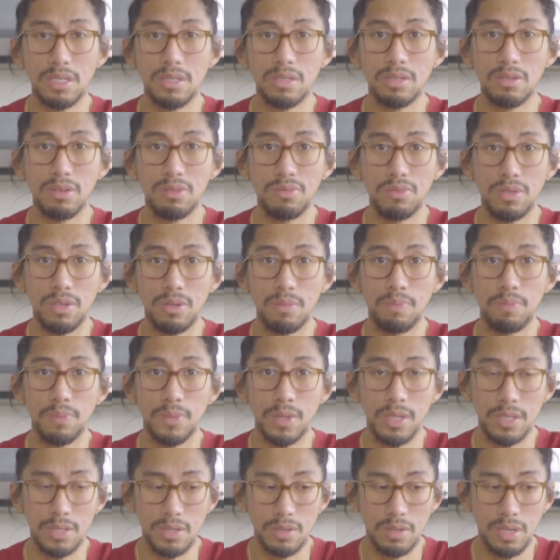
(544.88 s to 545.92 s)
the two of you.
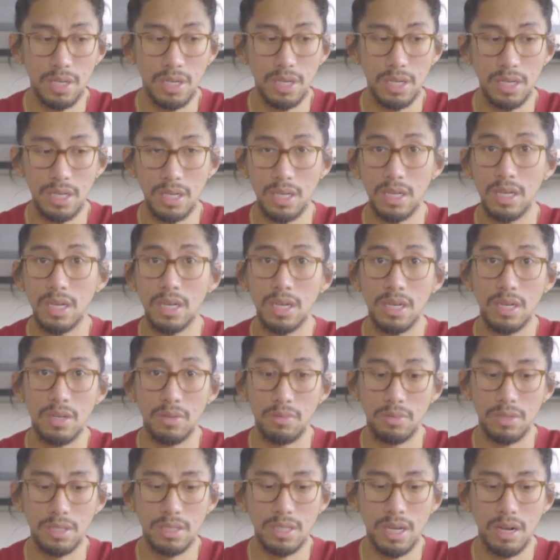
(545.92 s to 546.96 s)
So clearly,
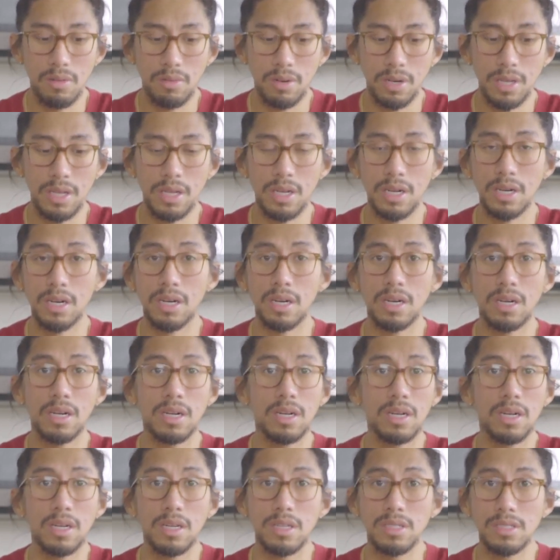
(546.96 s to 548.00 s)
with the Tower here,
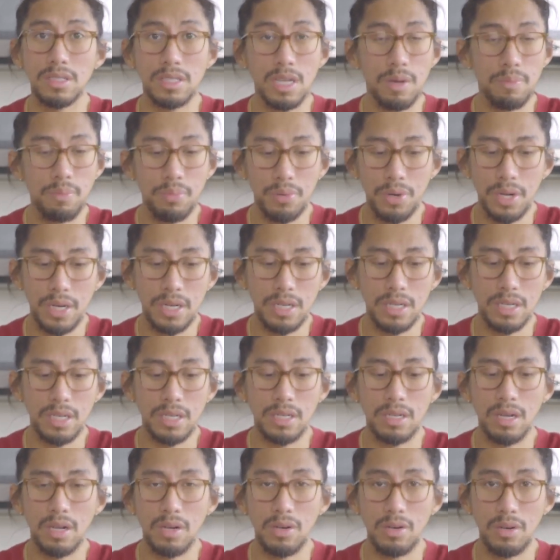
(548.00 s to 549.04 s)

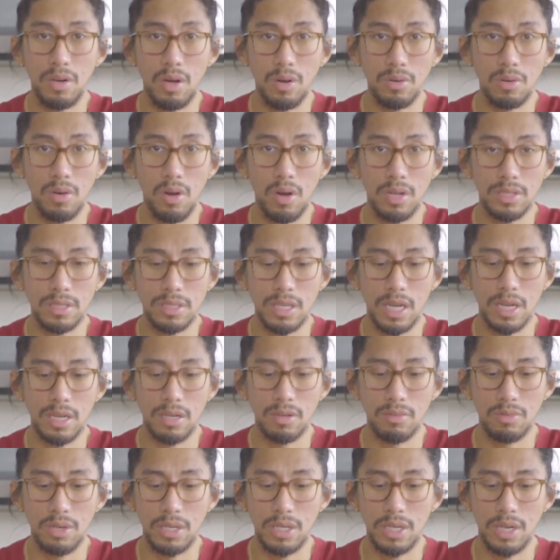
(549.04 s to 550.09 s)
separated, no
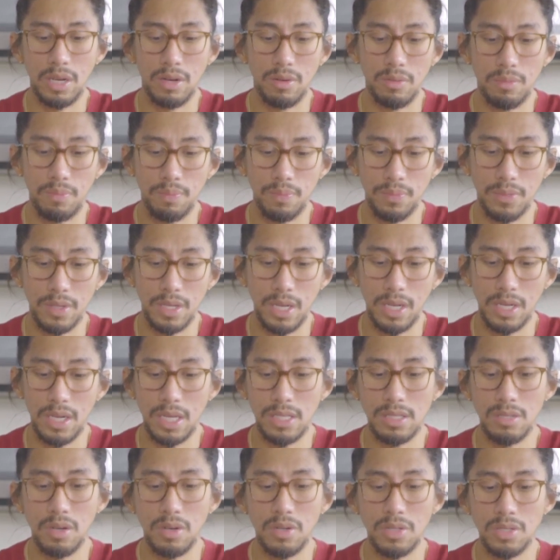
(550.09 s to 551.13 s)
contact right now. And
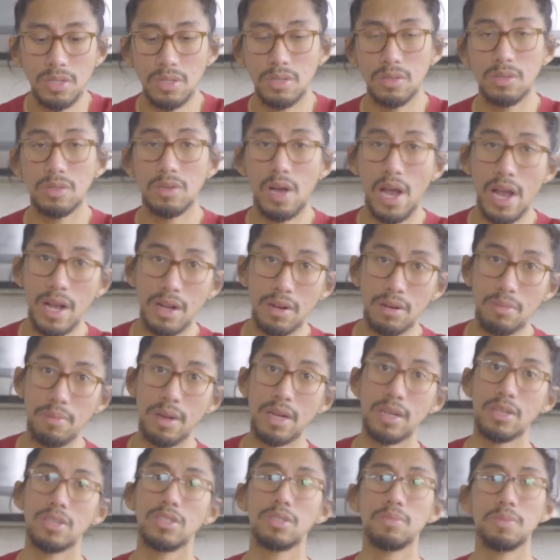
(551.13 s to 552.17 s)
that's also anger
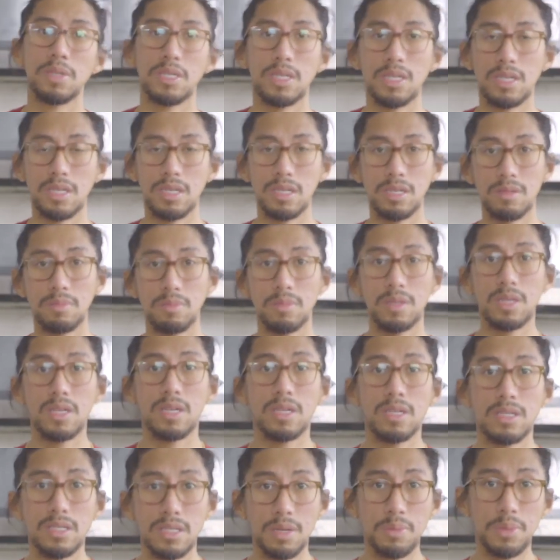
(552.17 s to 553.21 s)
management.
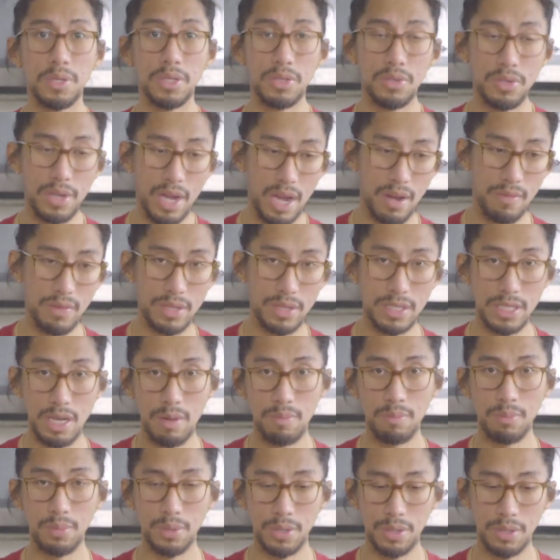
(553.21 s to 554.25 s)
Someone could have a
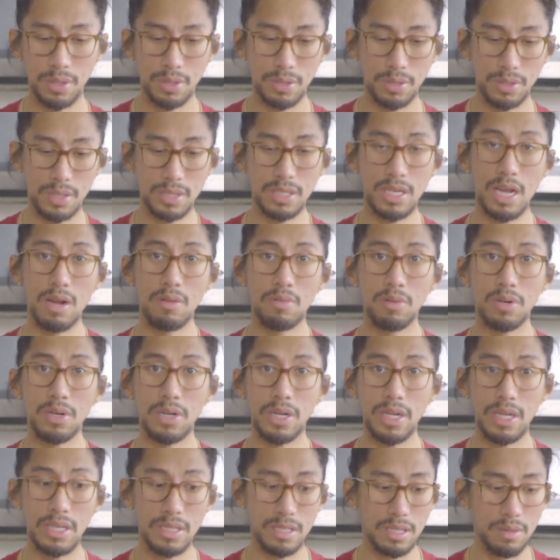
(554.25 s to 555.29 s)
temper. The Tower
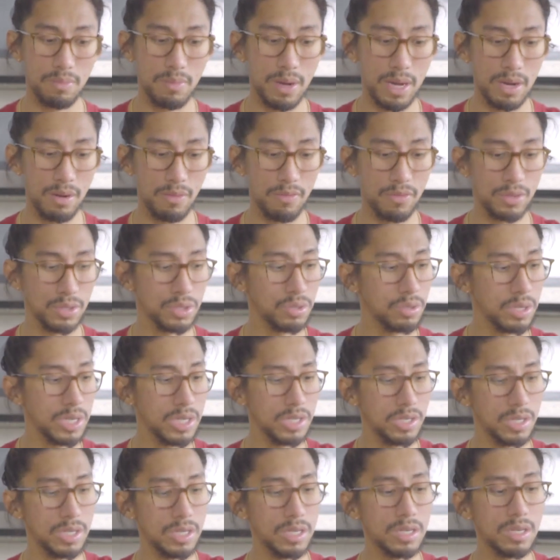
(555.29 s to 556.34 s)
is about
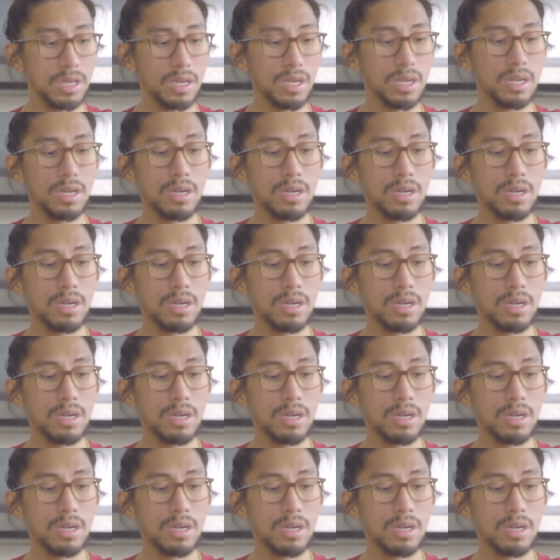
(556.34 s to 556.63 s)
frustration.